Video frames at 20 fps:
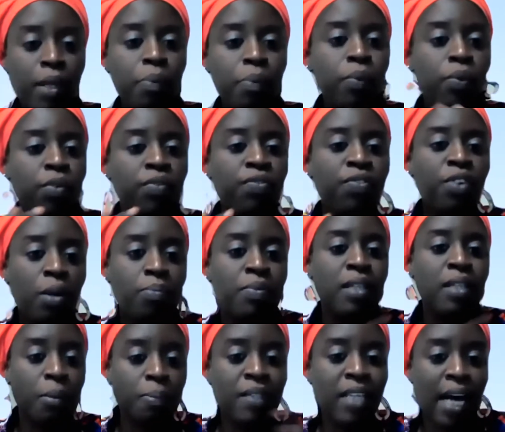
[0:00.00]
people from
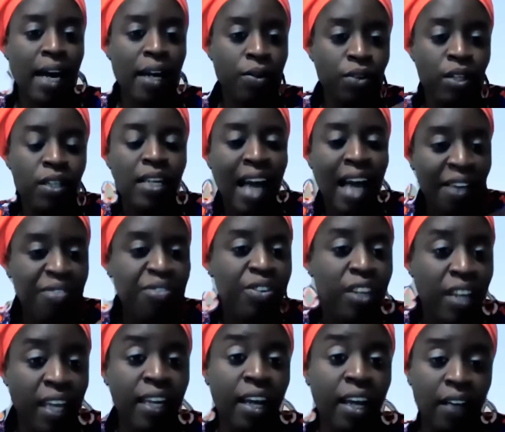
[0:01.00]
sub-Saharan
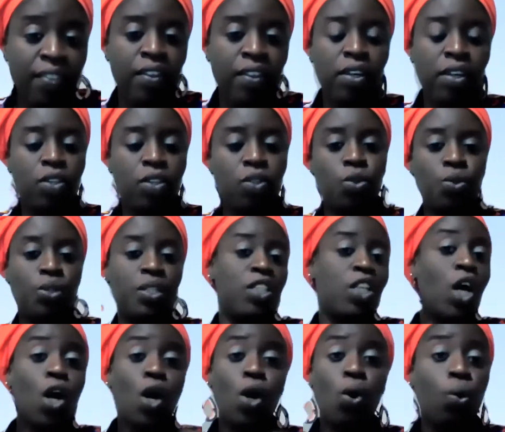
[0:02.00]
Africa and other
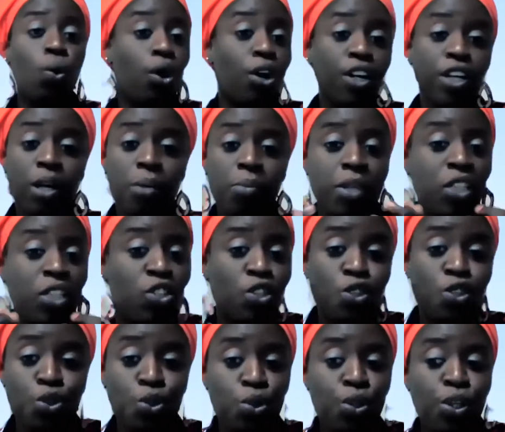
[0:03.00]
countries who are coming
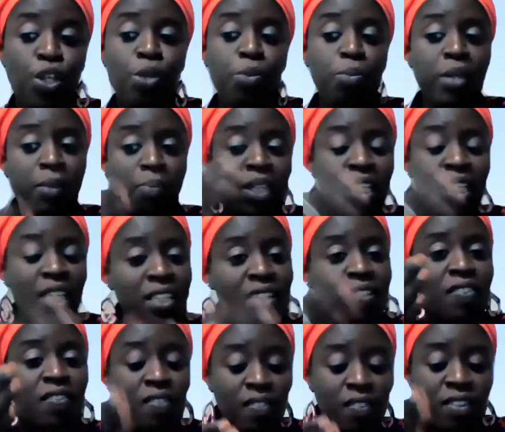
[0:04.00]
just to learn. But
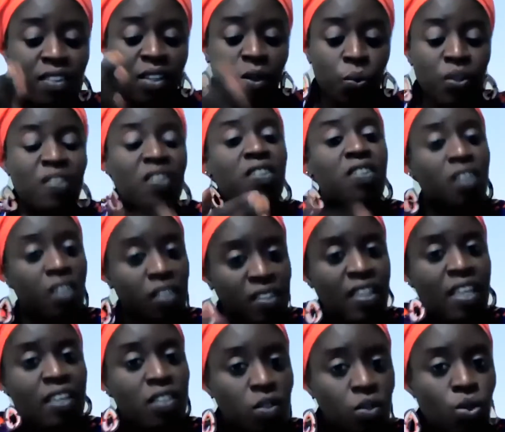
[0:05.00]
because there was a
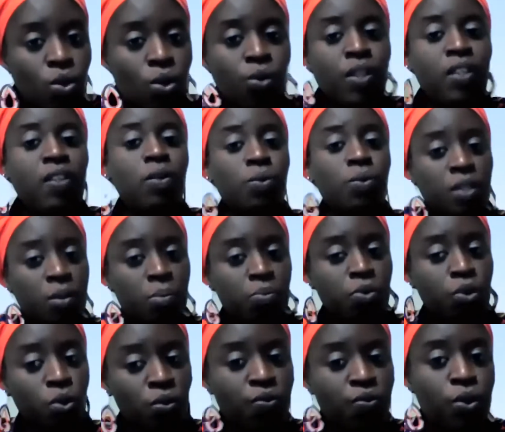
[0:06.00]
success story, there was a
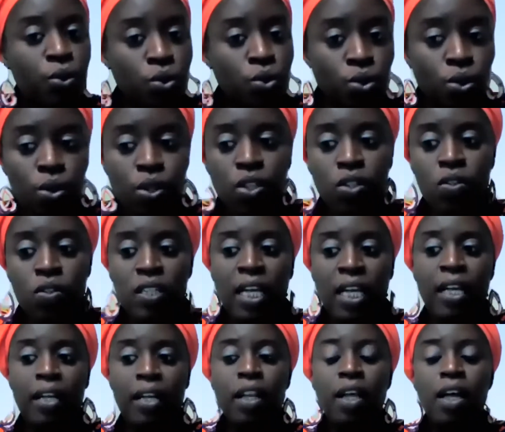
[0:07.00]
beautiful story to
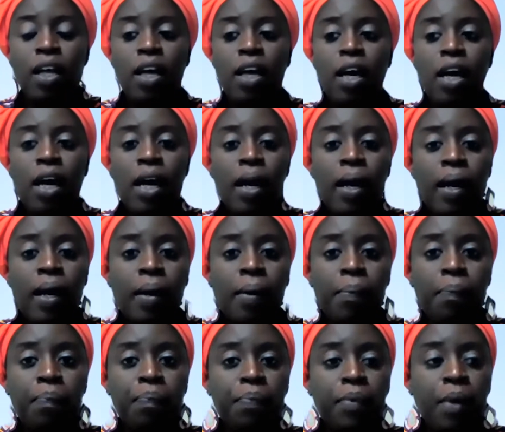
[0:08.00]
tell.
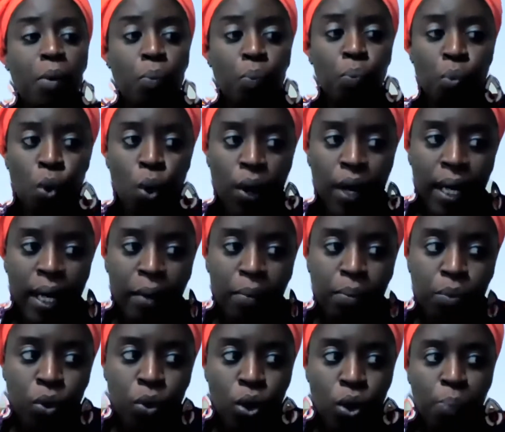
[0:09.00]
More and
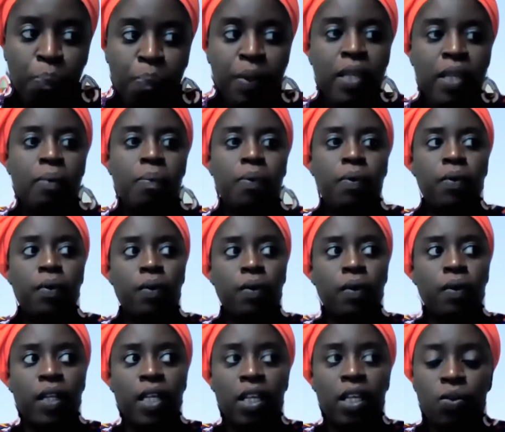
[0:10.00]
more
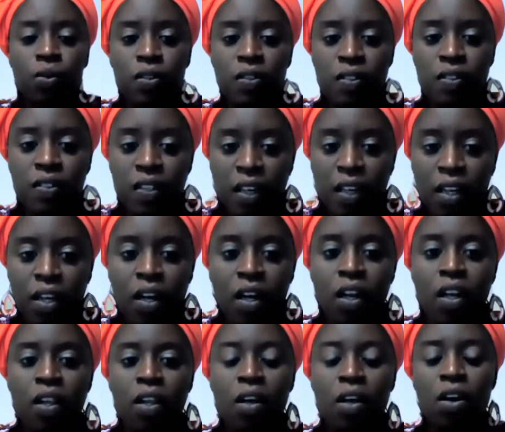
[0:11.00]
people here in
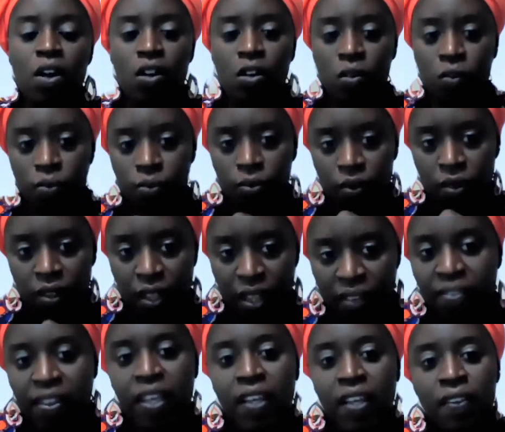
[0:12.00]
Senegal are
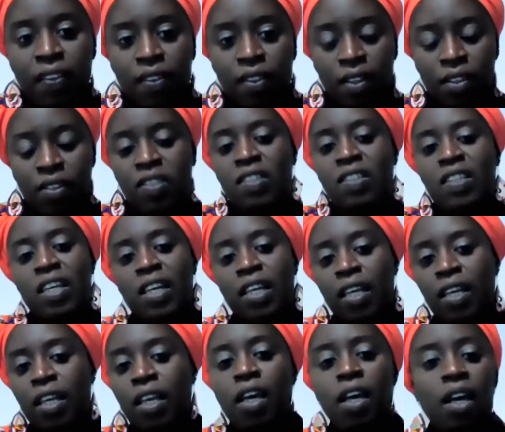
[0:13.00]
leaving the
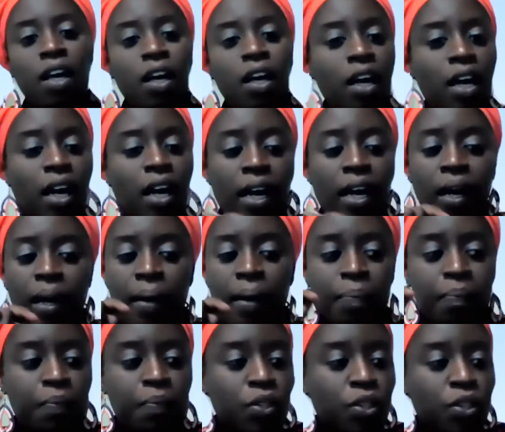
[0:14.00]
city
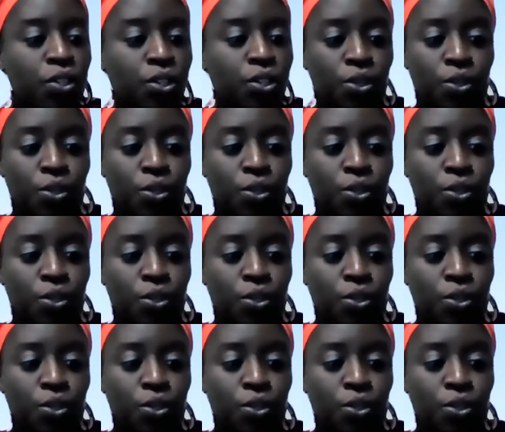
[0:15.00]
to